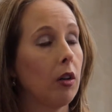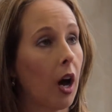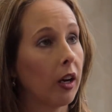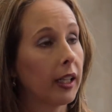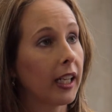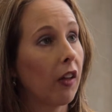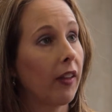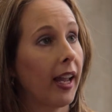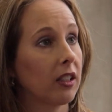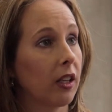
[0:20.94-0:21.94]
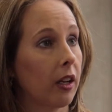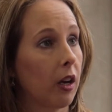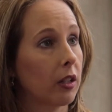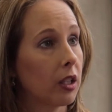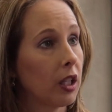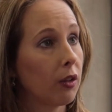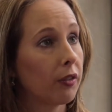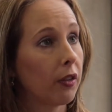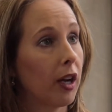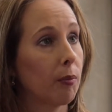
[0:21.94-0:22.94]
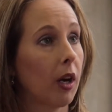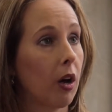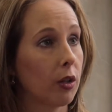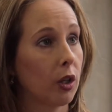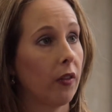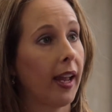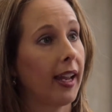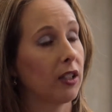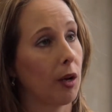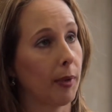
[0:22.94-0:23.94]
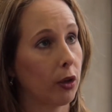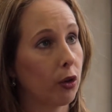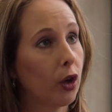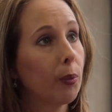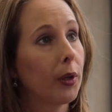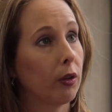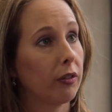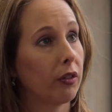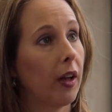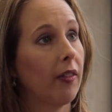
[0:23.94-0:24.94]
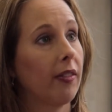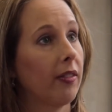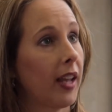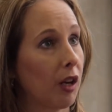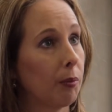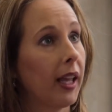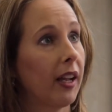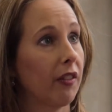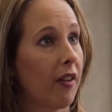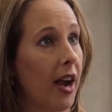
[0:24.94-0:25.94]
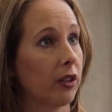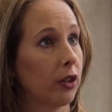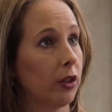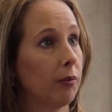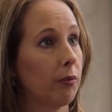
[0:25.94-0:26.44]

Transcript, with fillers: Not only on the anticoccidial front, but also on the antimicrobial front that can play a factor.